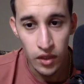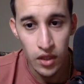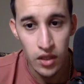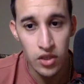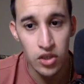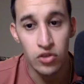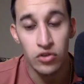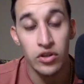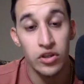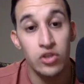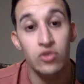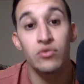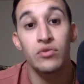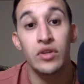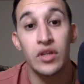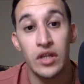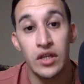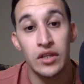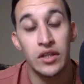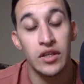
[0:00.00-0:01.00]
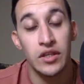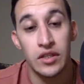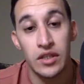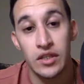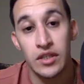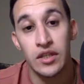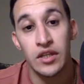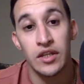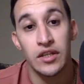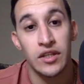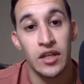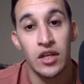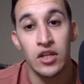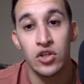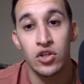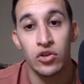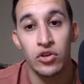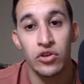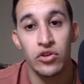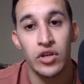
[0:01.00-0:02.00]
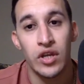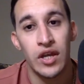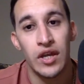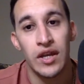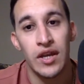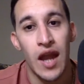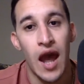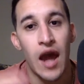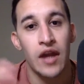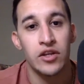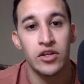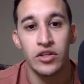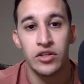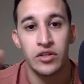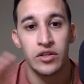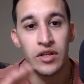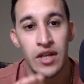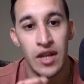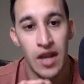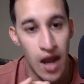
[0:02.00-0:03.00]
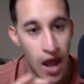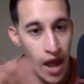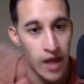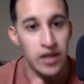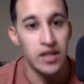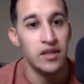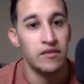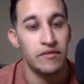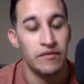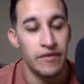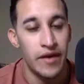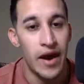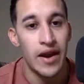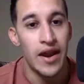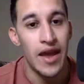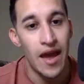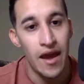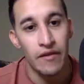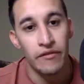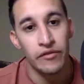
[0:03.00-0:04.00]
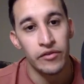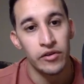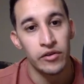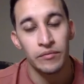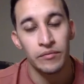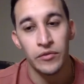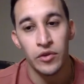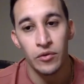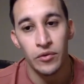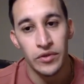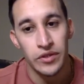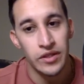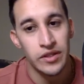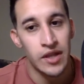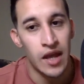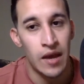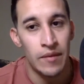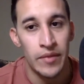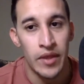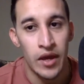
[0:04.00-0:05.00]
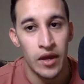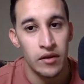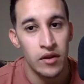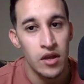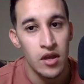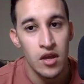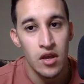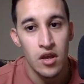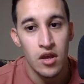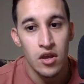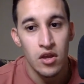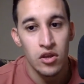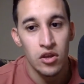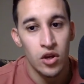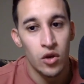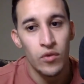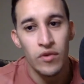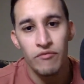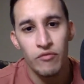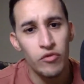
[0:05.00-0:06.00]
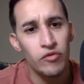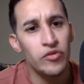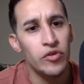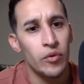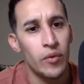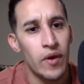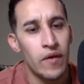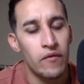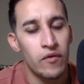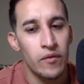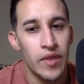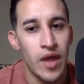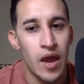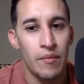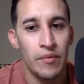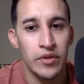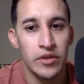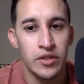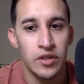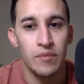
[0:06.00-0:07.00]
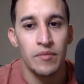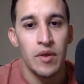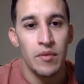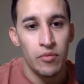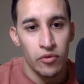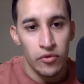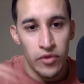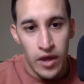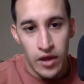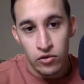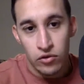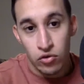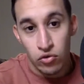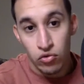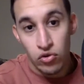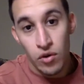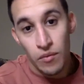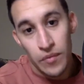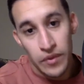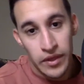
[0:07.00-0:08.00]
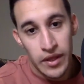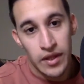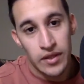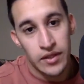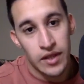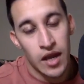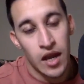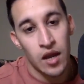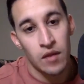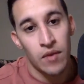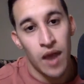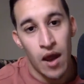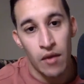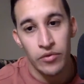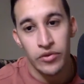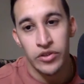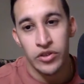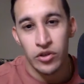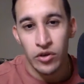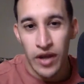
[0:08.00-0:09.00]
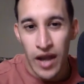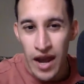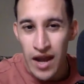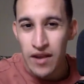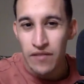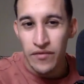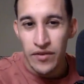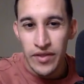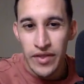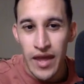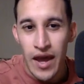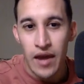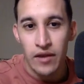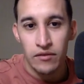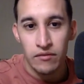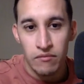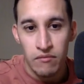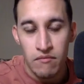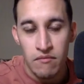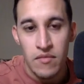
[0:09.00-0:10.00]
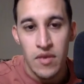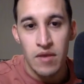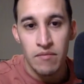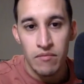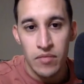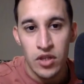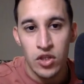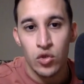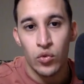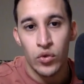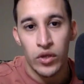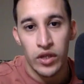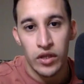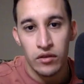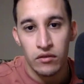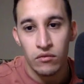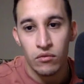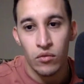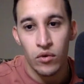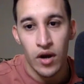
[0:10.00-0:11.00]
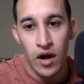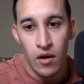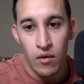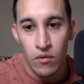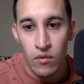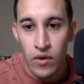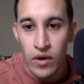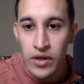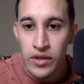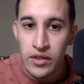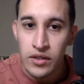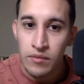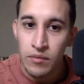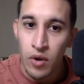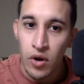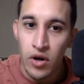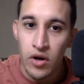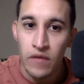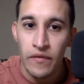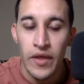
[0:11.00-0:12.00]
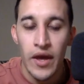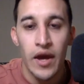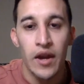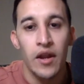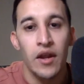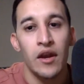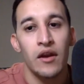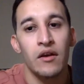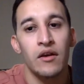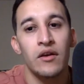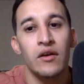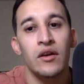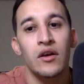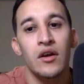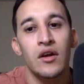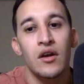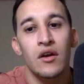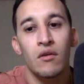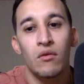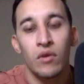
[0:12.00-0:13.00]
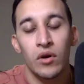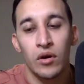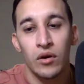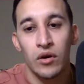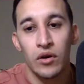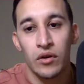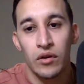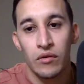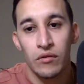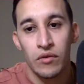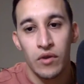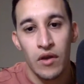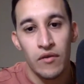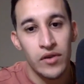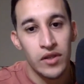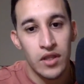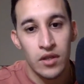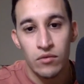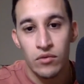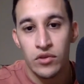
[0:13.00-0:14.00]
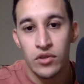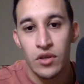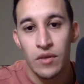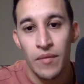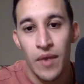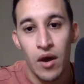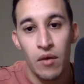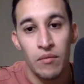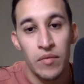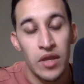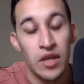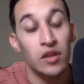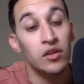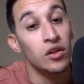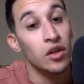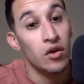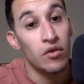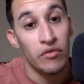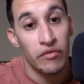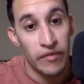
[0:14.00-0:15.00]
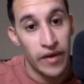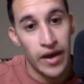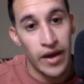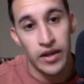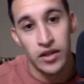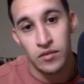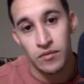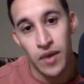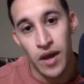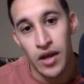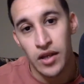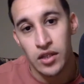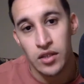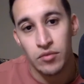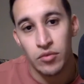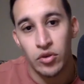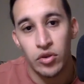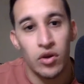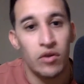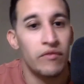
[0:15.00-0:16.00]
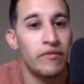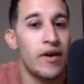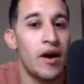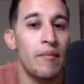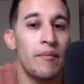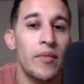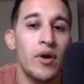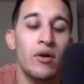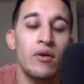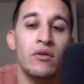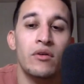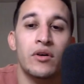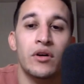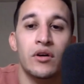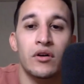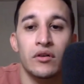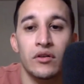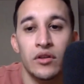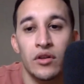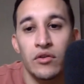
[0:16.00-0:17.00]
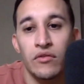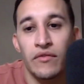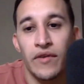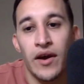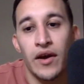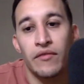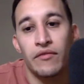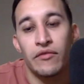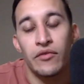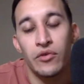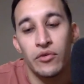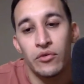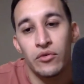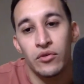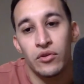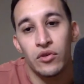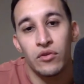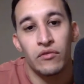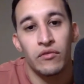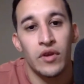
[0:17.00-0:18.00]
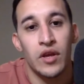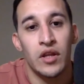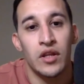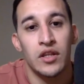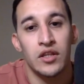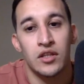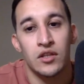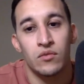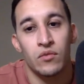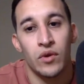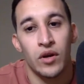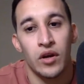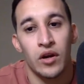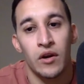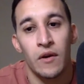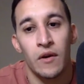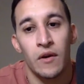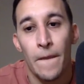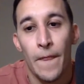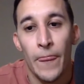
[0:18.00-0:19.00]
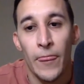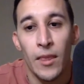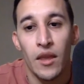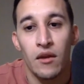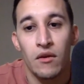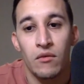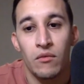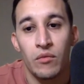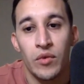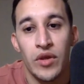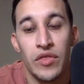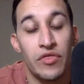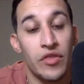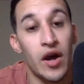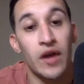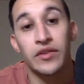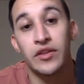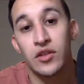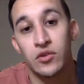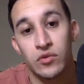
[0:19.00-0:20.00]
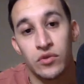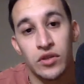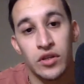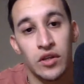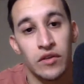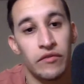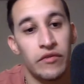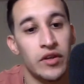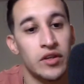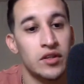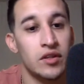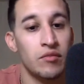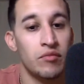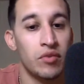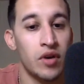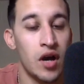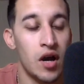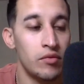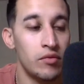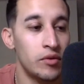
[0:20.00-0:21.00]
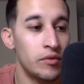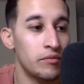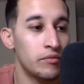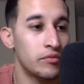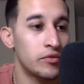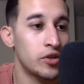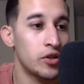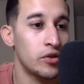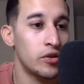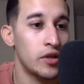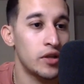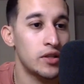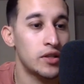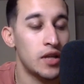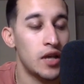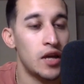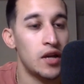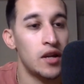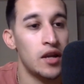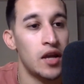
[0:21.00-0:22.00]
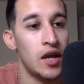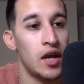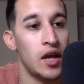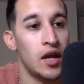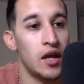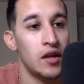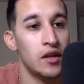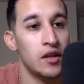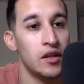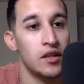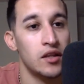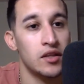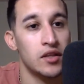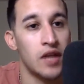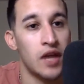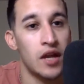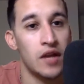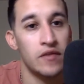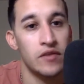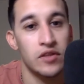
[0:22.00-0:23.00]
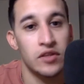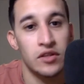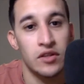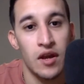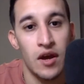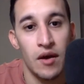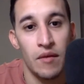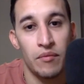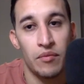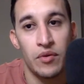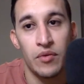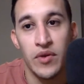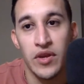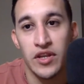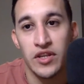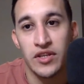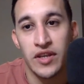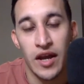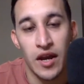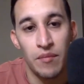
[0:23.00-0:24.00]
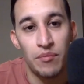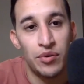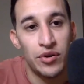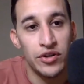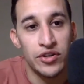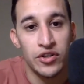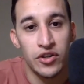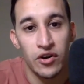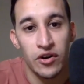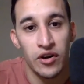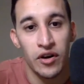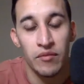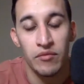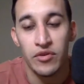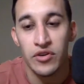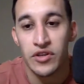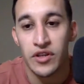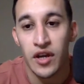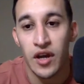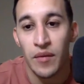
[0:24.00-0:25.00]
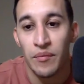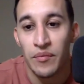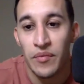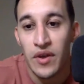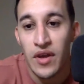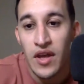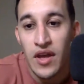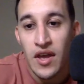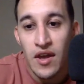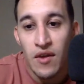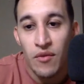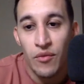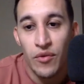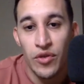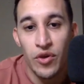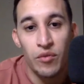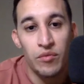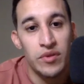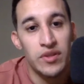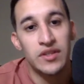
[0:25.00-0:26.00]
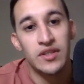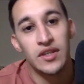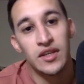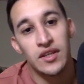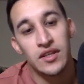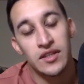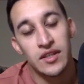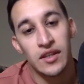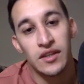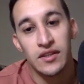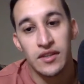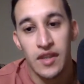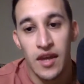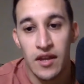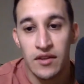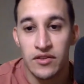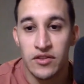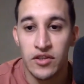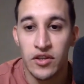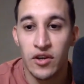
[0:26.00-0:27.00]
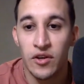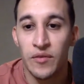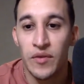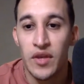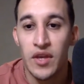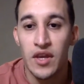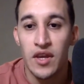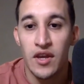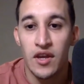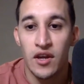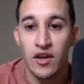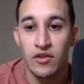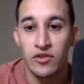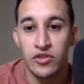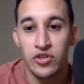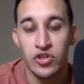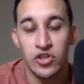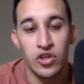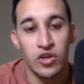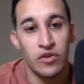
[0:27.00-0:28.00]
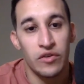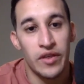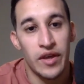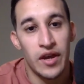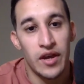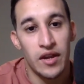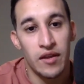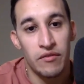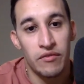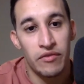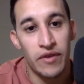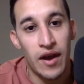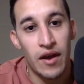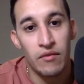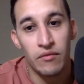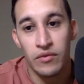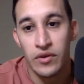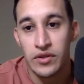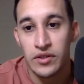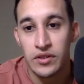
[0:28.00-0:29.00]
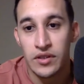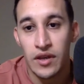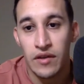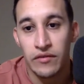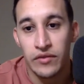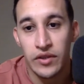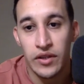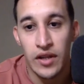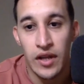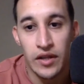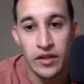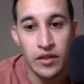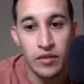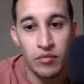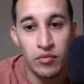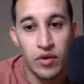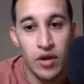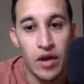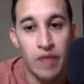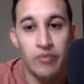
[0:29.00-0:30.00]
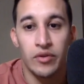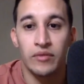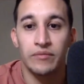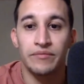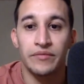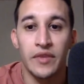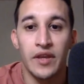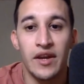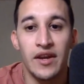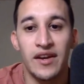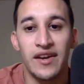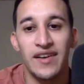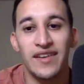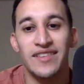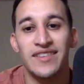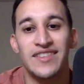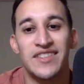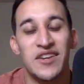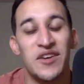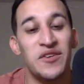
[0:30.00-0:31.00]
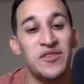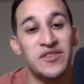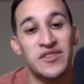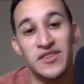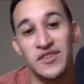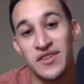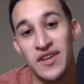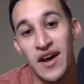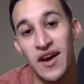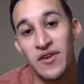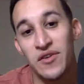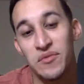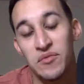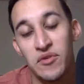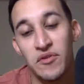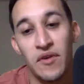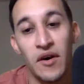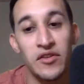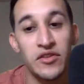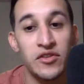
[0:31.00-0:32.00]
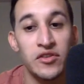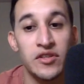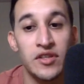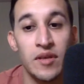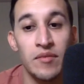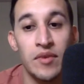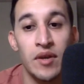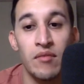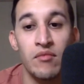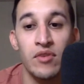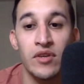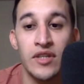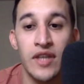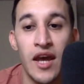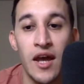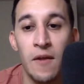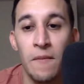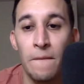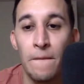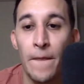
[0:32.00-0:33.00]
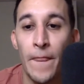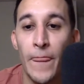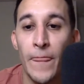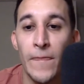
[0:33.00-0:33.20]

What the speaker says: You do need this as an essential. You cannot just not eat fat ever. There was a time that, we've moved away from that, but some people that grew up in that time, I was still kind of in that in between, where I was part of that era where everything was about being low fat as possible, low fat milk, low fat food, and this is where we thought this was going to fix the problem, so they said, and this kind of just we just kind of pushed our numbers up with obesity since then. So goes to show that if fat was definitely not the problem. So to now move on to tip number 10,